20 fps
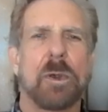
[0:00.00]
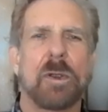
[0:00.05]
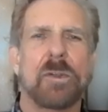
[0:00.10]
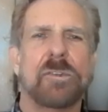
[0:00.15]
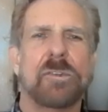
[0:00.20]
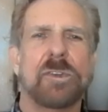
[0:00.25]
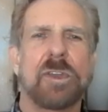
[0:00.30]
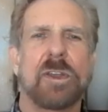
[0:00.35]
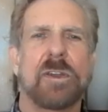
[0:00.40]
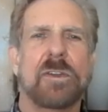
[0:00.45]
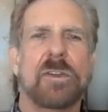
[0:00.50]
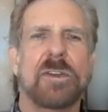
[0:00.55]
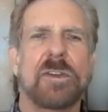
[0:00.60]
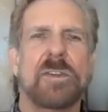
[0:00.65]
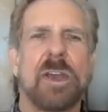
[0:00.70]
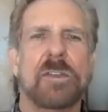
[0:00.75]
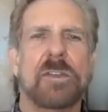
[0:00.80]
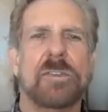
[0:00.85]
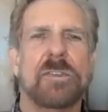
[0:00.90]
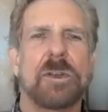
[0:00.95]
birds can
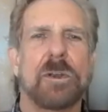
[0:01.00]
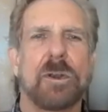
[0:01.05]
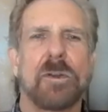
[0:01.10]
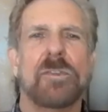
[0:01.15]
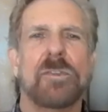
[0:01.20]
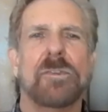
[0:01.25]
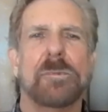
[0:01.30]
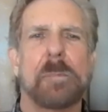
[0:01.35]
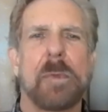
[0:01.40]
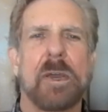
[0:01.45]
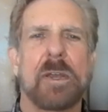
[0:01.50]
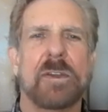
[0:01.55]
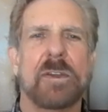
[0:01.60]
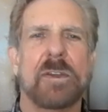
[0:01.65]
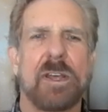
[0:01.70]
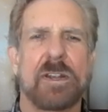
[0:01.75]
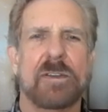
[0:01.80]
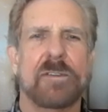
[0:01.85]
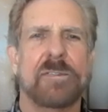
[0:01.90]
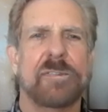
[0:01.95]
detect the Earth's
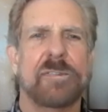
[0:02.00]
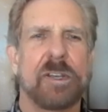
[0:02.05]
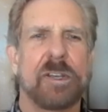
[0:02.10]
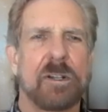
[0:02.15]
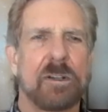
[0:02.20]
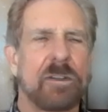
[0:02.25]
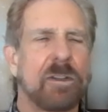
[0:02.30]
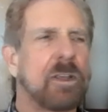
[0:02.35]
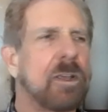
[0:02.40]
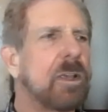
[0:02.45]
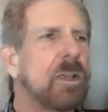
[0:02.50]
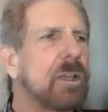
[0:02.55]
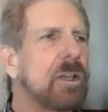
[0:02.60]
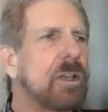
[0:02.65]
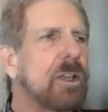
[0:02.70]
magnetic field.